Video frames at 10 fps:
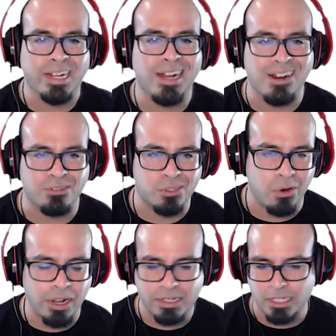goggles
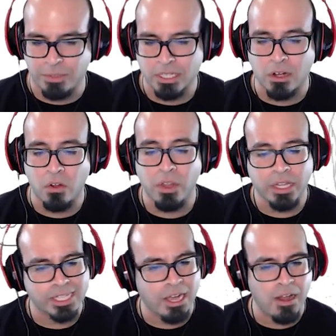toward it and see what it's called.
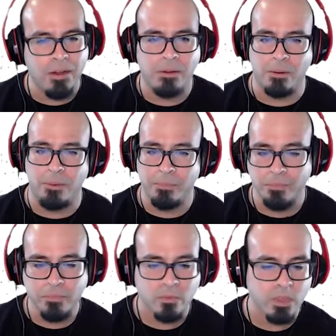Let's go!
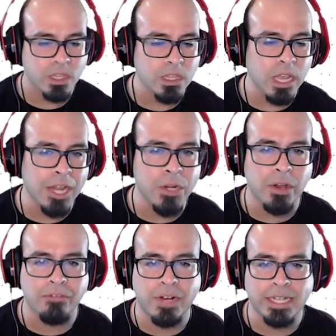I knew
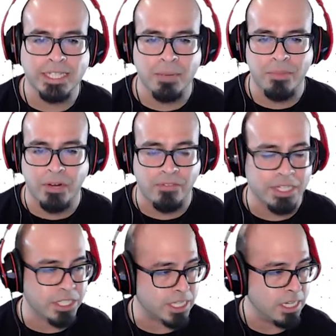I'd find something if I
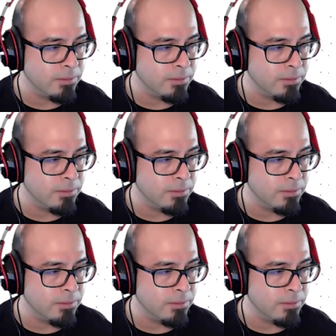just